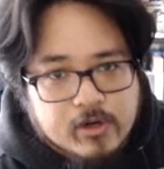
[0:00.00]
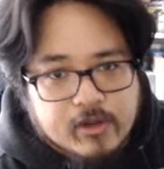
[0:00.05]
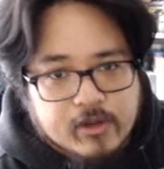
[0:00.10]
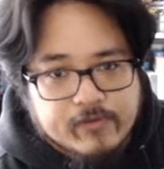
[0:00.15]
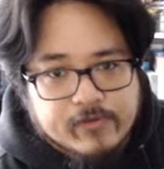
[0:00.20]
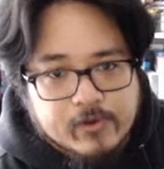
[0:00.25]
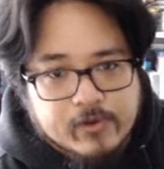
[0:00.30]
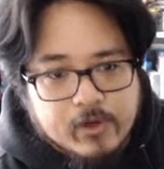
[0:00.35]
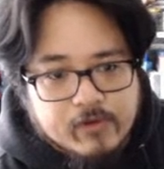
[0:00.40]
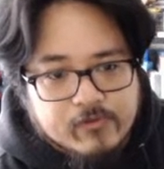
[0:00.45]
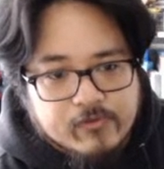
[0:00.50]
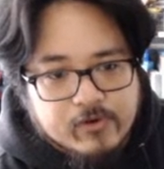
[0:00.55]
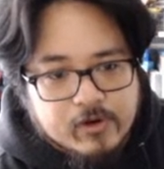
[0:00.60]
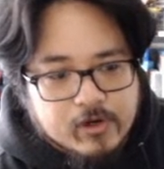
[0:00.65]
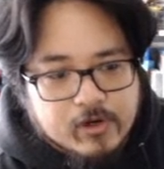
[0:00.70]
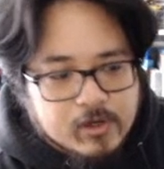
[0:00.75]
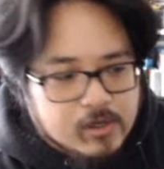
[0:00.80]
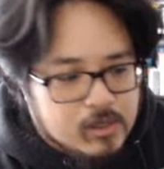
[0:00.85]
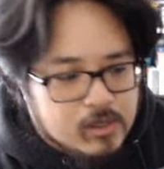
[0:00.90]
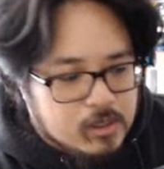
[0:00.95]
Have you
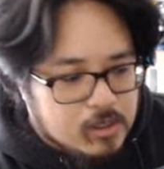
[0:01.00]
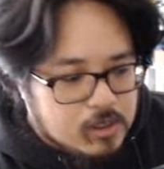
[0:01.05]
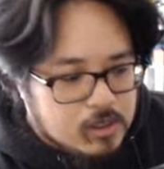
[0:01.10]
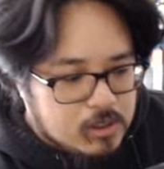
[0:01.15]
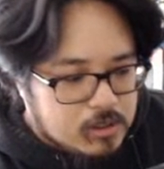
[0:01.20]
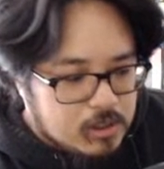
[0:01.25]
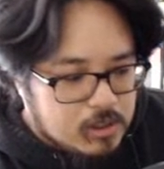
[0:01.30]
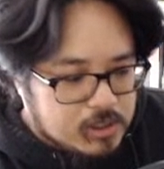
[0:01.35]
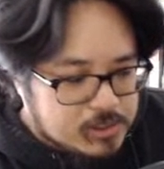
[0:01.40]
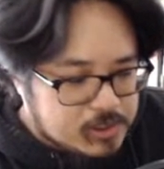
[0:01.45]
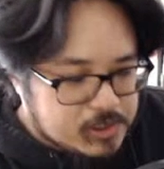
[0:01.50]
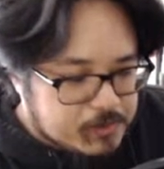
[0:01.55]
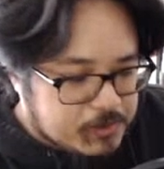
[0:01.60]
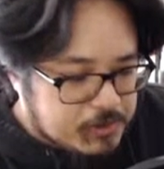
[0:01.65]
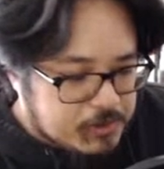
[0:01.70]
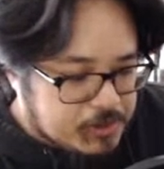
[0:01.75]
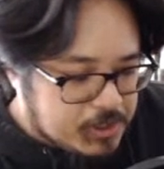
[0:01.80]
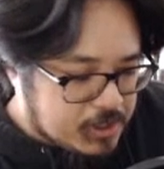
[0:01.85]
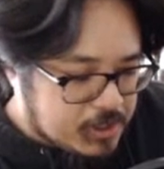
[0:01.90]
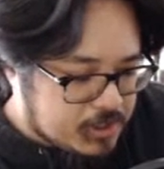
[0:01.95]
ever
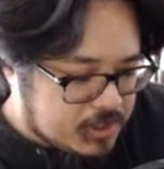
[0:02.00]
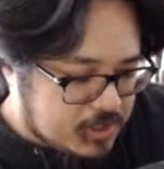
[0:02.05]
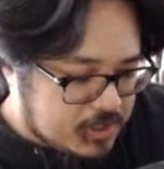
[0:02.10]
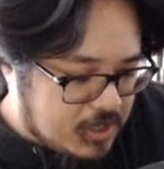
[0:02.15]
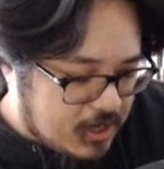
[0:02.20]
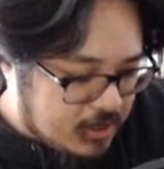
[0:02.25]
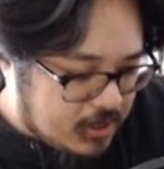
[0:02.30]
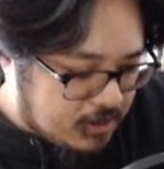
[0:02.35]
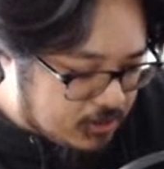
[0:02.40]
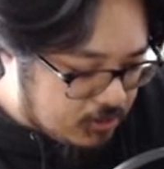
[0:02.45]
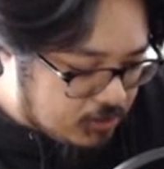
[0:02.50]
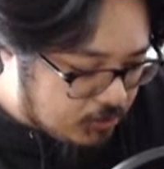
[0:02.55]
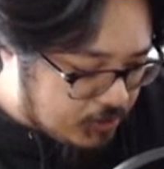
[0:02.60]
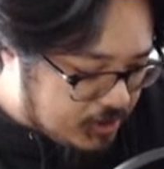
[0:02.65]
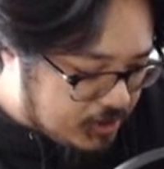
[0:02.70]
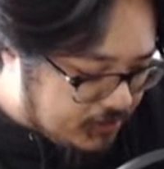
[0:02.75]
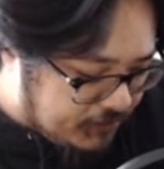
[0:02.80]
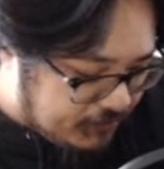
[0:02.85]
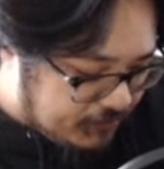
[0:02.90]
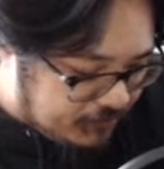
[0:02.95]
experienced that
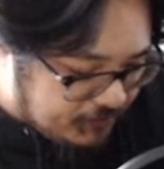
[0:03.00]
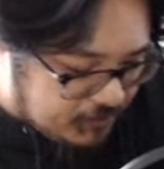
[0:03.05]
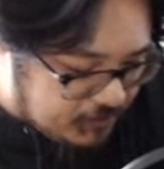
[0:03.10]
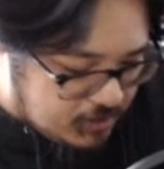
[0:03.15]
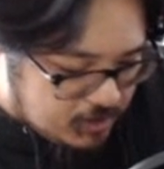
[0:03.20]
grief,